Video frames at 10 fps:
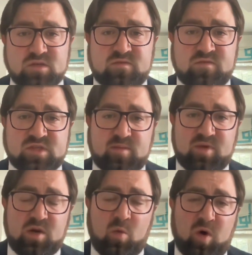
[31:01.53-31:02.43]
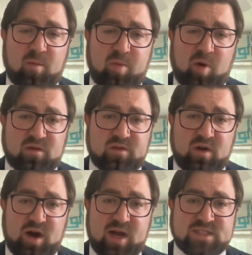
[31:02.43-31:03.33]
for somebody to want to park
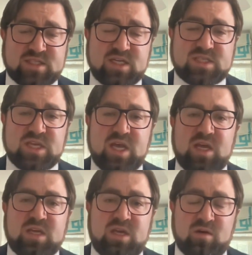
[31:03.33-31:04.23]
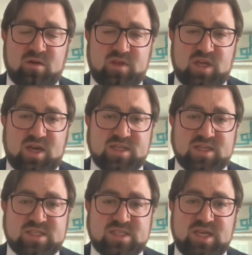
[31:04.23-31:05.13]
their assets here in the
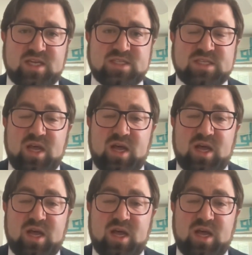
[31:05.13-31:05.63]
United States.